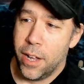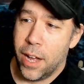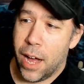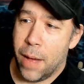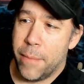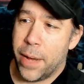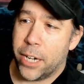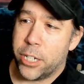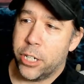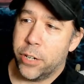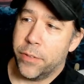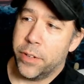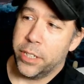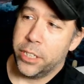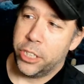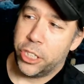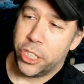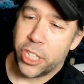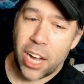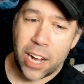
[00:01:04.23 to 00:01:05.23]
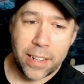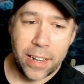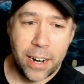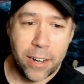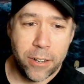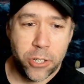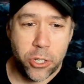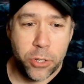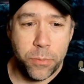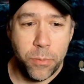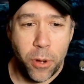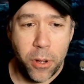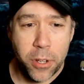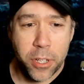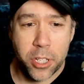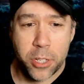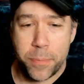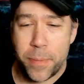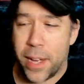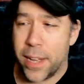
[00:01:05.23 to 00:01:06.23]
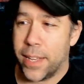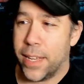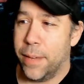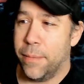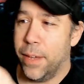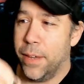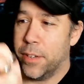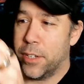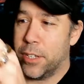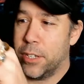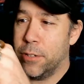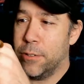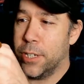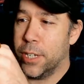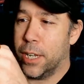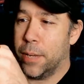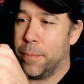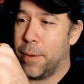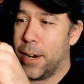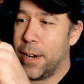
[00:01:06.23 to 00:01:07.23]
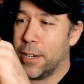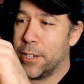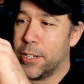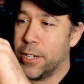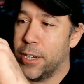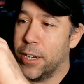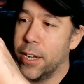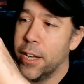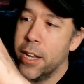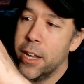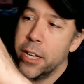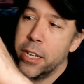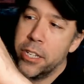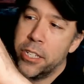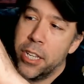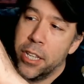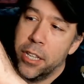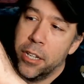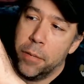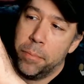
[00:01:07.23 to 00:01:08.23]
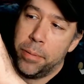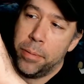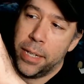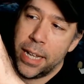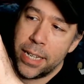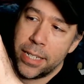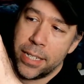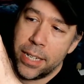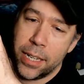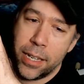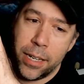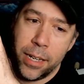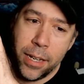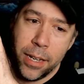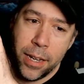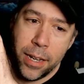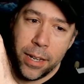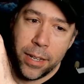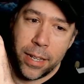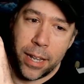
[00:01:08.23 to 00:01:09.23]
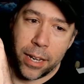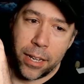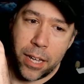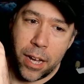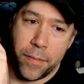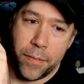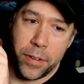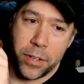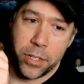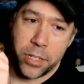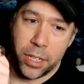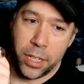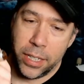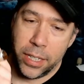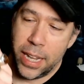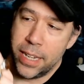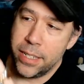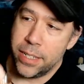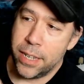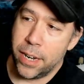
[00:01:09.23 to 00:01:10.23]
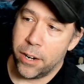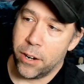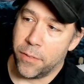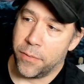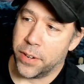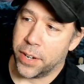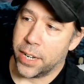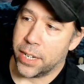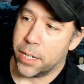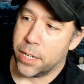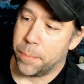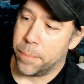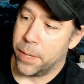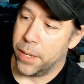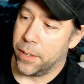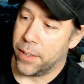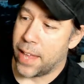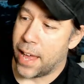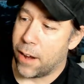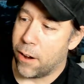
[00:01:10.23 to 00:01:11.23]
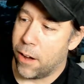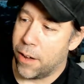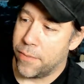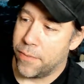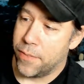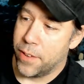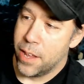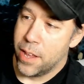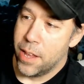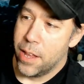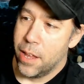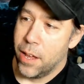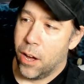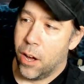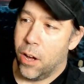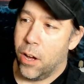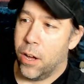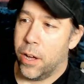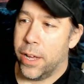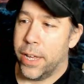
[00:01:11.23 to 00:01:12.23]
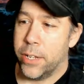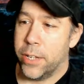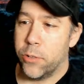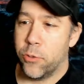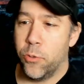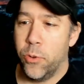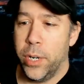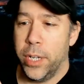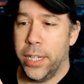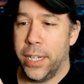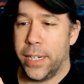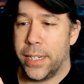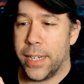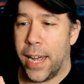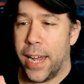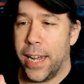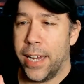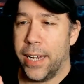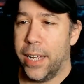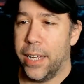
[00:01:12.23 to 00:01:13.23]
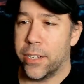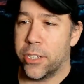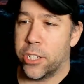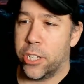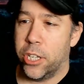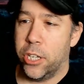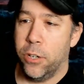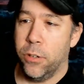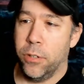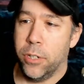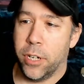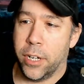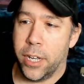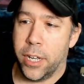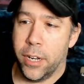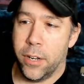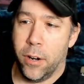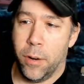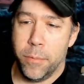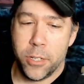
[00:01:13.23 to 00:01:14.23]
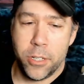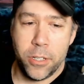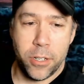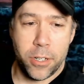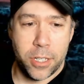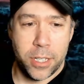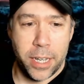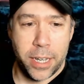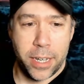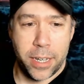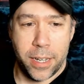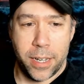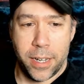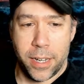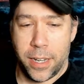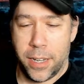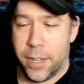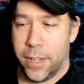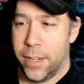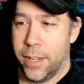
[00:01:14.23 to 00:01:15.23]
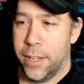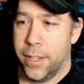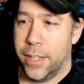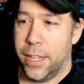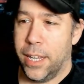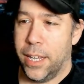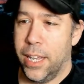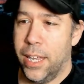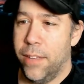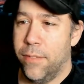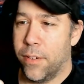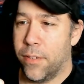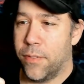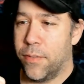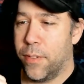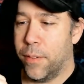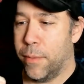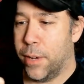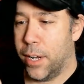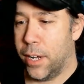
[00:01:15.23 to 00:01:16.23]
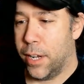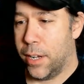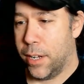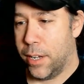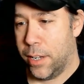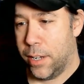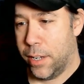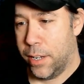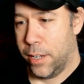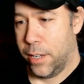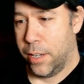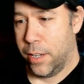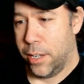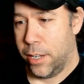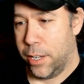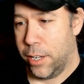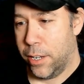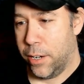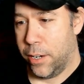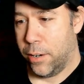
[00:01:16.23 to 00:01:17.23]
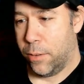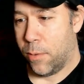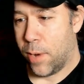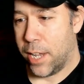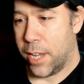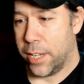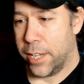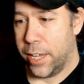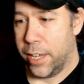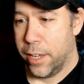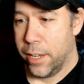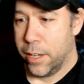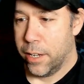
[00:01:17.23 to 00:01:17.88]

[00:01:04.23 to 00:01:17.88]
I'm actually really shocked at how small the SpotCam Eva 2 is in comparison. You see the little plastic that covers the lens there. Don't forget to peel that off. Oh, it's really tiny. It's cute looking. almost looks like uh, the Eva from uh, you know, WALL-E.